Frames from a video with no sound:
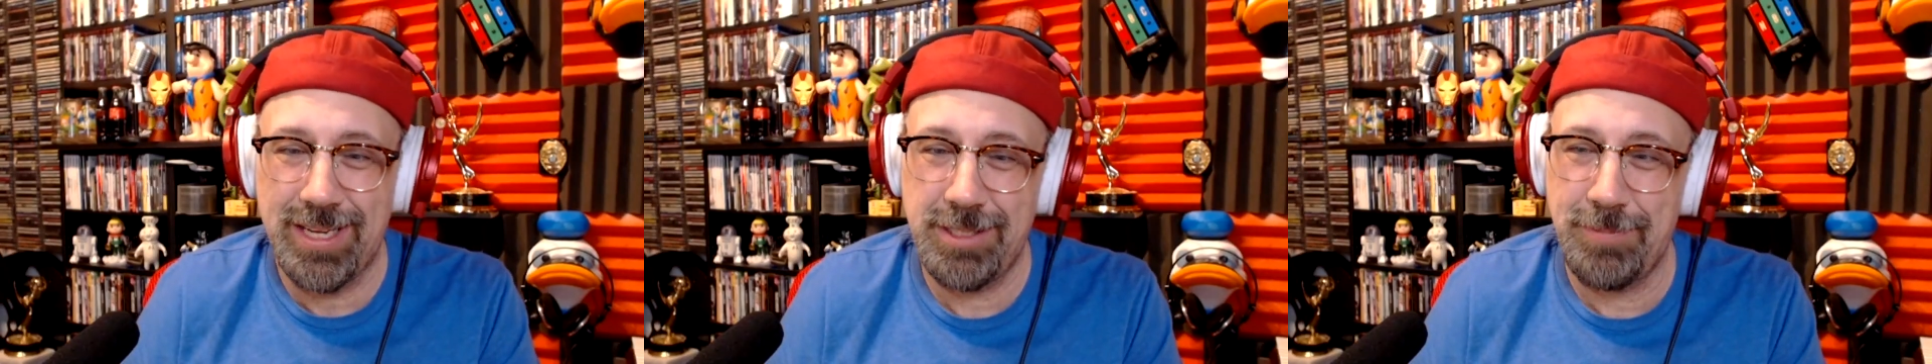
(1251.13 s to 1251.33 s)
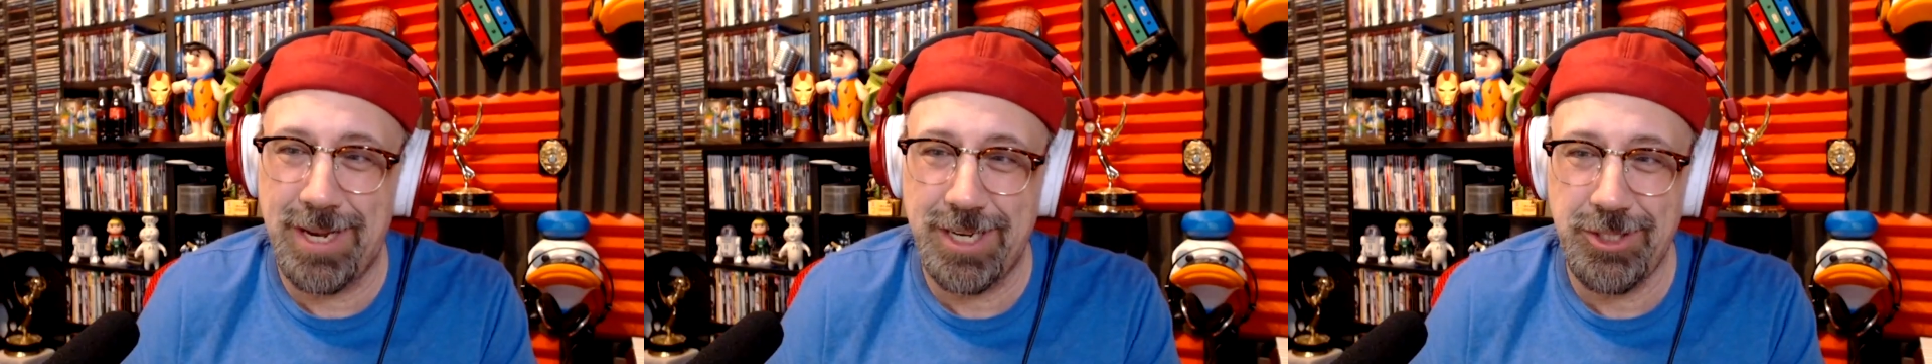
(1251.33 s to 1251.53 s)

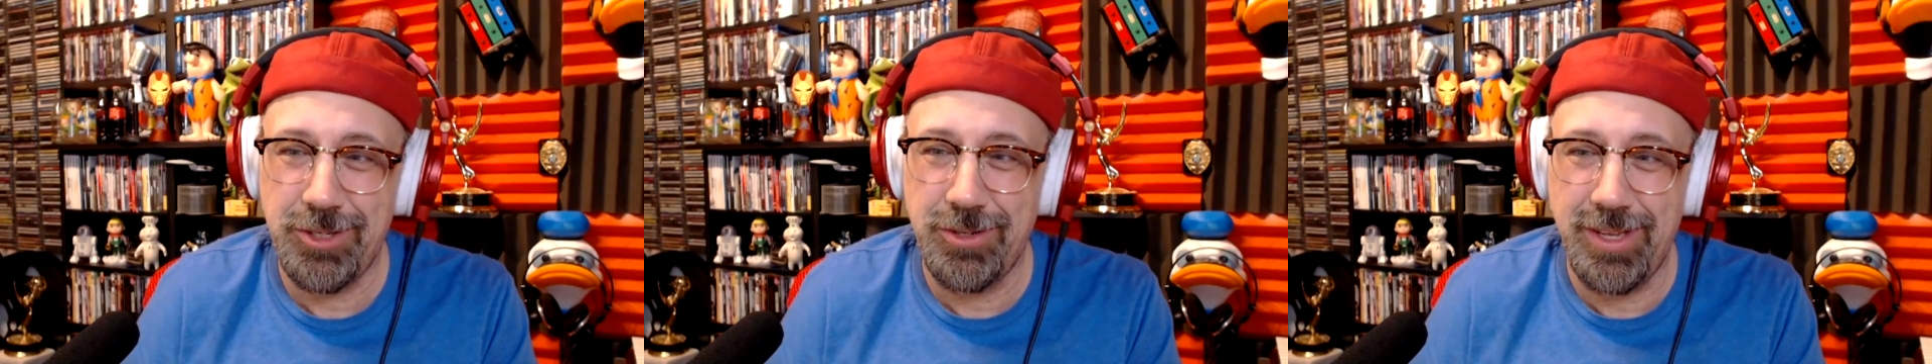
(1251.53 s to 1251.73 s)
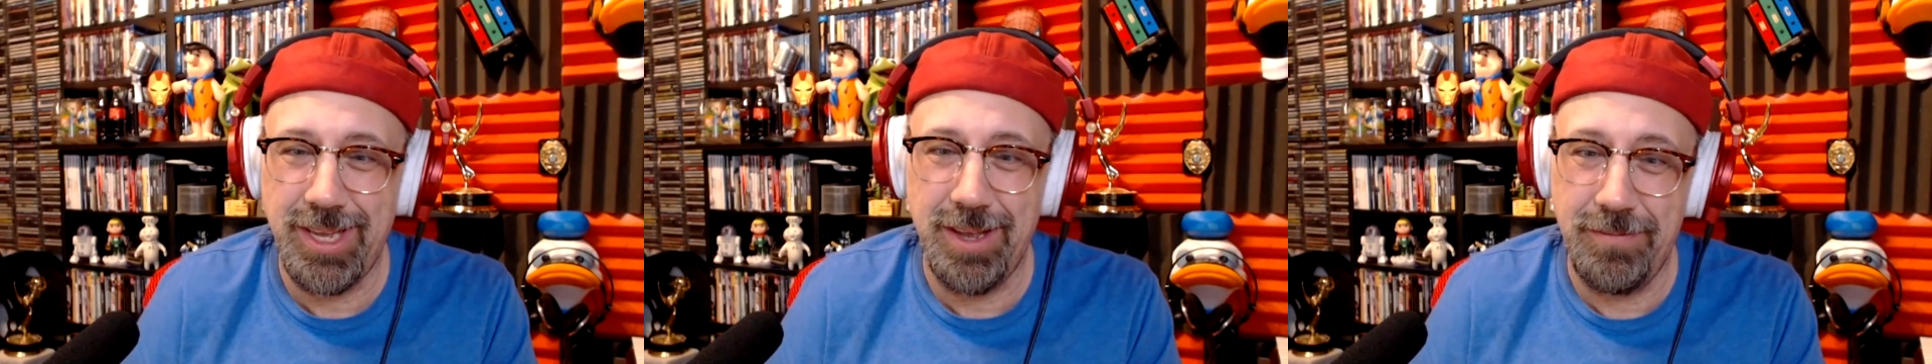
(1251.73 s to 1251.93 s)

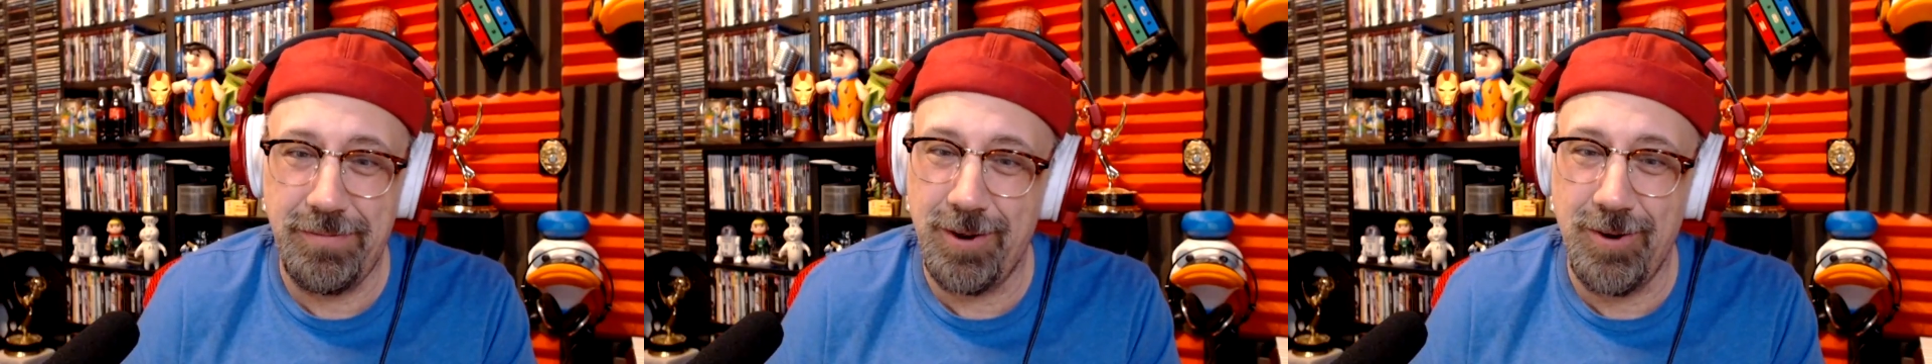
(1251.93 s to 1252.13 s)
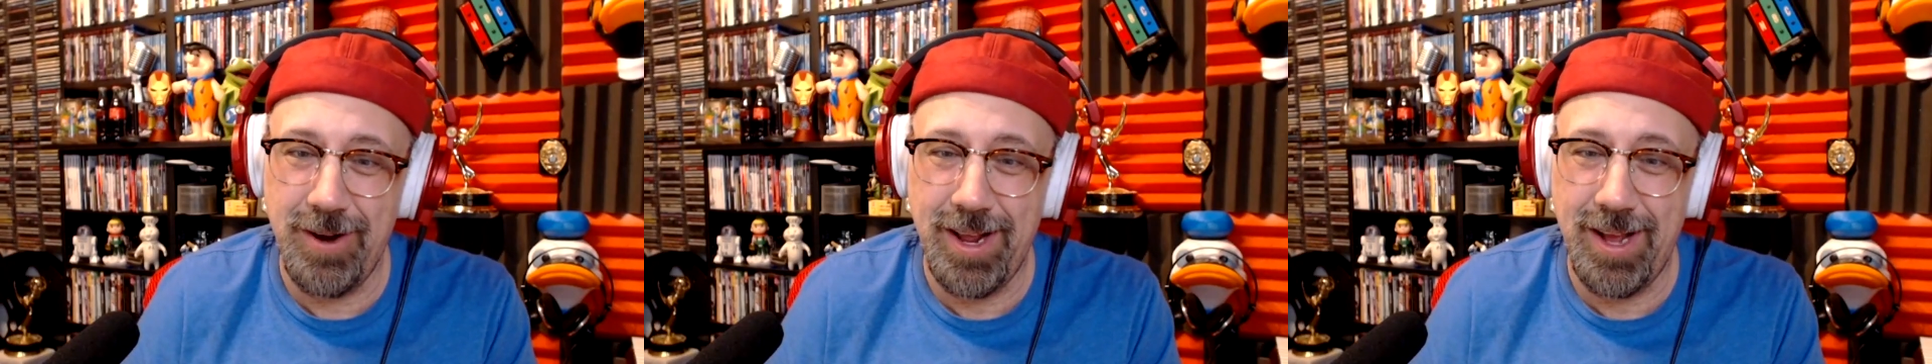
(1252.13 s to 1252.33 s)
especially if
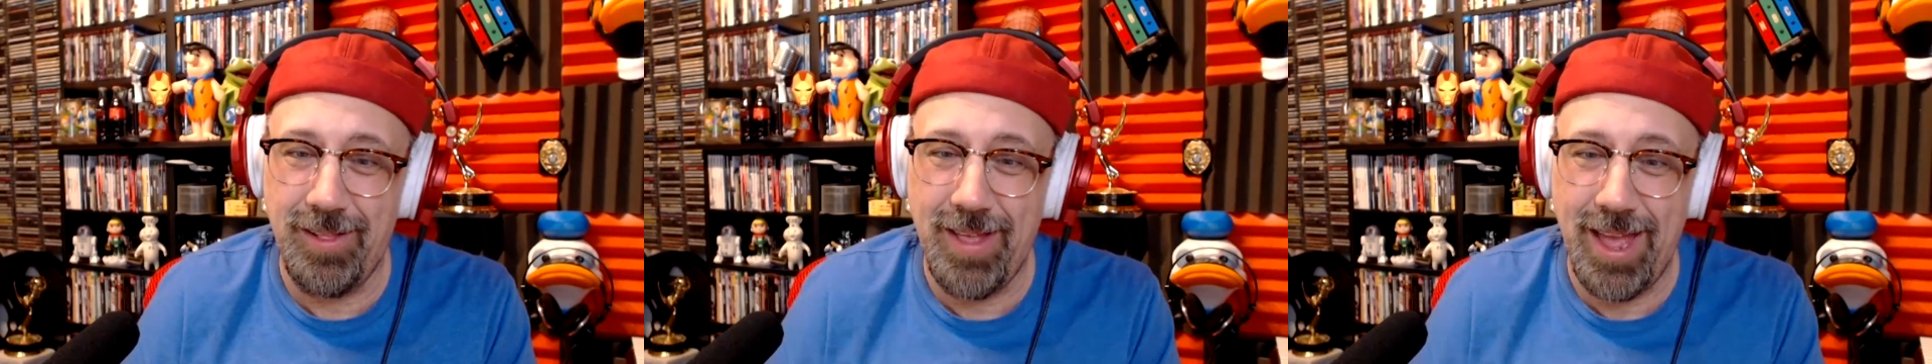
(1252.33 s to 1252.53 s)
you're in LA.